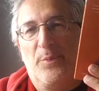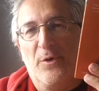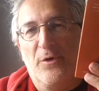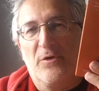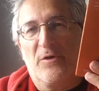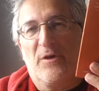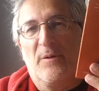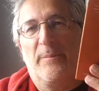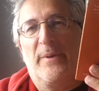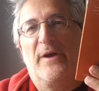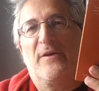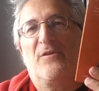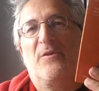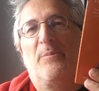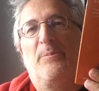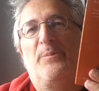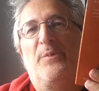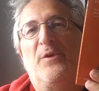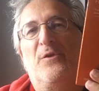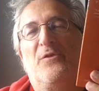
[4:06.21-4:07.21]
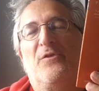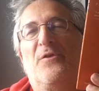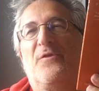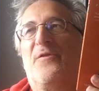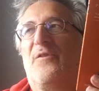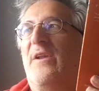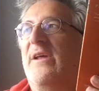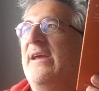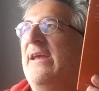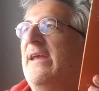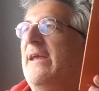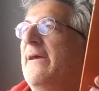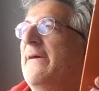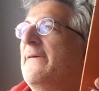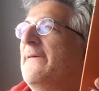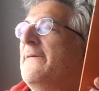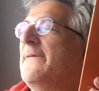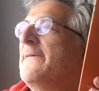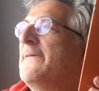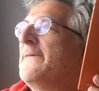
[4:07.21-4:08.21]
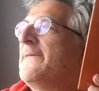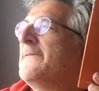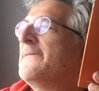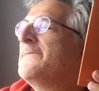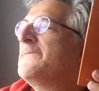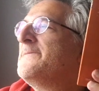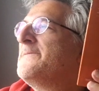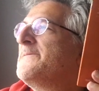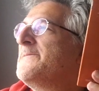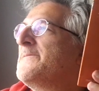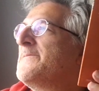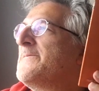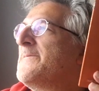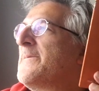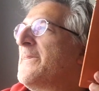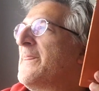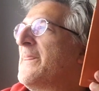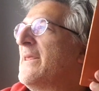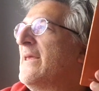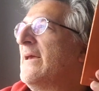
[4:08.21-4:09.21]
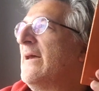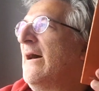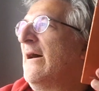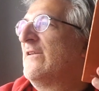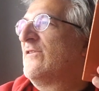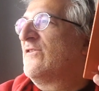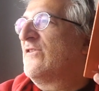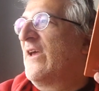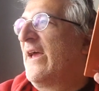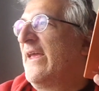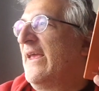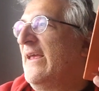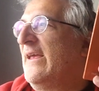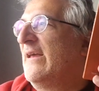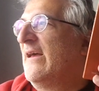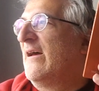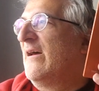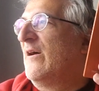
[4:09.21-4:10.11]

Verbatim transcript: book about a beautifully, I'd say,